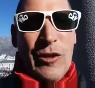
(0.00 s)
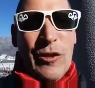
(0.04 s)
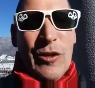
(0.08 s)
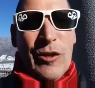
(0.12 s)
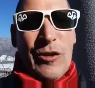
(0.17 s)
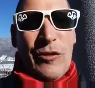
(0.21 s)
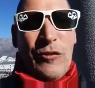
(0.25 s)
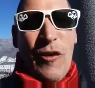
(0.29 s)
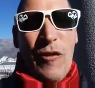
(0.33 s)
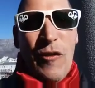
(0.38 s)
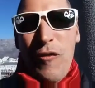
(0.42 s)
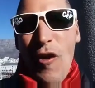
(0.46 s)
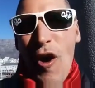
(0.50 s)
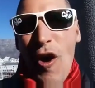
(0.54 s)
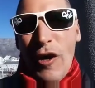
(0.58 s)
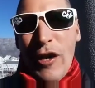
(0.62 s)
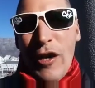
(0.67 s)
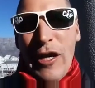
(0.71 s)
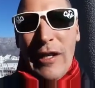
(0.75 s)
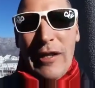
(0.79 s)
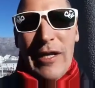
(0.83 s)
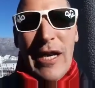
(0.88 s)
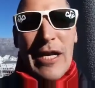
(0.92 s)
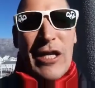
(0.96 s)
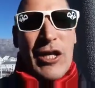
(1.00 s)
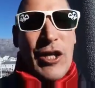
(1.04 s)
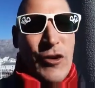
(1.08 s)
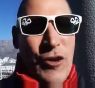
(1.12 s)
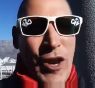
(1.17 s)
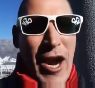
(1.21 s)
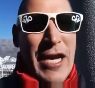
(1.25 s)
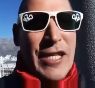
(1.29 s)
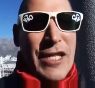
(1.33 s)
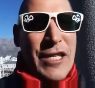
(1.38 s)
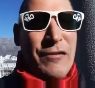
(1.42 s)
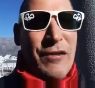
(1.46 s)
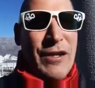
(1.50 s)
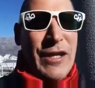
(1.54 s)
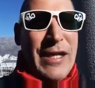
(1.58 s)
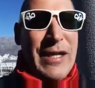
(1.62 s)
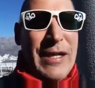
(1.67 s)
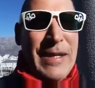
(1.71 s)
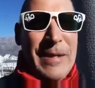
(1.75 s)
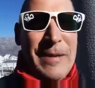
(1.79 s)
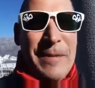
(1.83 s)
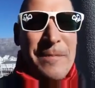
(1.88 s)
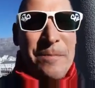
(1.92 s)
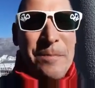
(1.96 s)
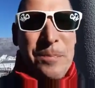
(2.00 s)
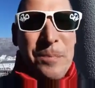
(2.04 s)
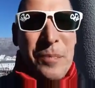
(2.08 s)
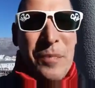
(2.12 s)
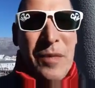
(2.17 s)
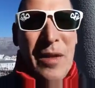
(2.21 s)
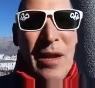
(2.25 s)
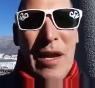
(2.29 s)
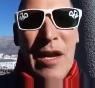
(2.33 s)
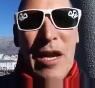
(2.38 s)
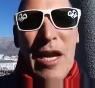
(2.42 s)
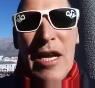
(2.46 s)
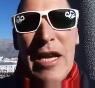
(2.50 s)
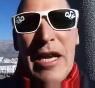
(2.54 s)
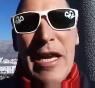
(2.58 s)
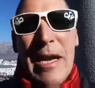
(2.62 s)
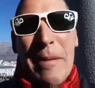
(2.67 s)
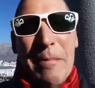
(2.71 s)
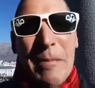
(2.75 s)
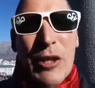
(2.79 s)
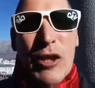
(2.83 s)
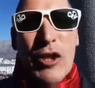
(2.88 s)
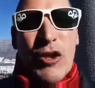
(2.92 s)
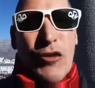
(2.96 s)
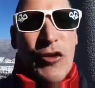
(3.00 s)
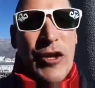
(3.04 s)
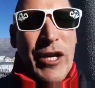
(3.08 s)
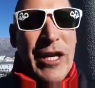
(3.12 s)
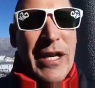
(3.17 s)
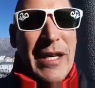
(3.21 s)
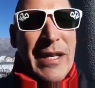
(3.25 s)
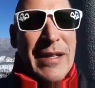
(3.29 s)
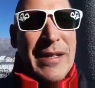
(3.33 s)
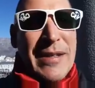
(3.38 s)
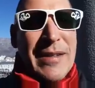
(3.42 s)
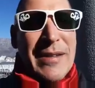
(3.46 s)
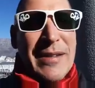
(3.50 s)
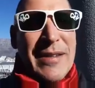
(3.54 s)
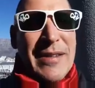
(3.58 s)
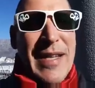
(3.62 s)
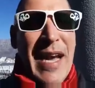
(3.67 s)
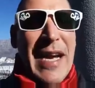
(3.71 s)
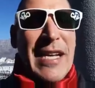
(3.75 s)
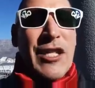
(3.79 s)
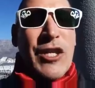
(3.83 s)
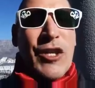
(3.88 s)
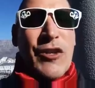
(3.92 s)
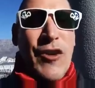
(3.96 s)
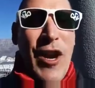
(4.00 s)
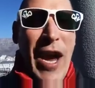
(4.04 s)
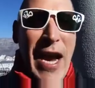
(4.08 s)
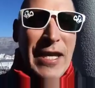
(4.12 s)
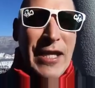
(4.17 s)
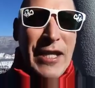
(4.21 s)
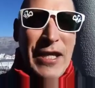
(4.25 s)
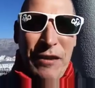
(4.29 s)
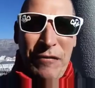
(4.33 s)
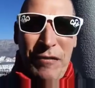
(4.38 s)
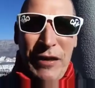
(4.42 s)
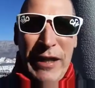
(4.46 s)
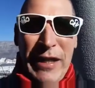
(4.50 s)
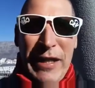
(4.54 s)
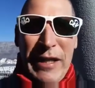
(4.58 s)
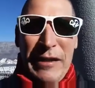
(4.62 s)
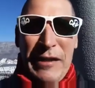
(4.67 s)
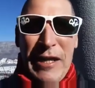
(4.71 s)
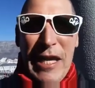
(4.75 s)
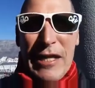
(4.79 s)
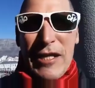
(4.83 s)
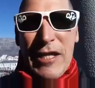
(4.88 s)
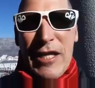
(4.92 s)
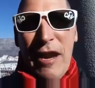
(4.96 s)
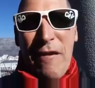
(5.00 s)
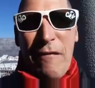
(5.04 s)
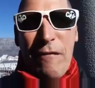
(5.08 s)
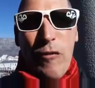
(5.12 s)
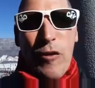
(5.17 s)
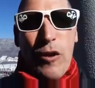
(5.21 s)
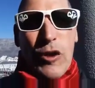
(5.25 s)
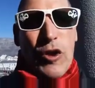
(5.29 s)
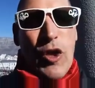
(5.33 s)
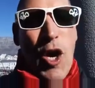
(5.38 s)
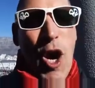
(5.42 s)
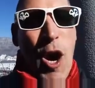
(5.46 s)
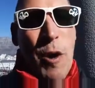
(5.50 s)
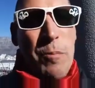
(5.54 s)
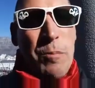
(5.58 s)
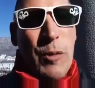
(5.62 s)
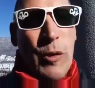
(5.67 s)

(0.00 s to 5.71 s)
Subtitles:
for vlogging, that's creativity. Imagery, that's creativity. Let's say, for example,